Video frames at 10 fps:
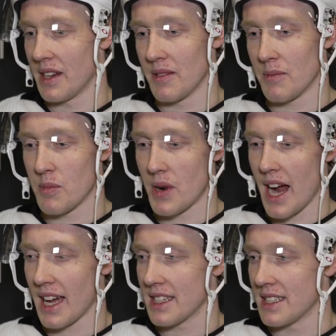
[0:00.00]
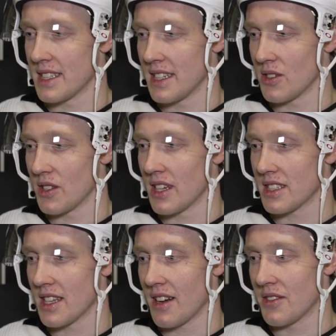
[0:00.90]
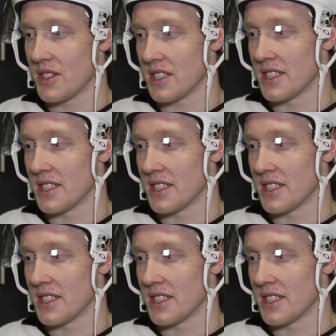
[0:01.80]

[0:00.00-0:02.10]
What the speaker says: and practice and all that stuff.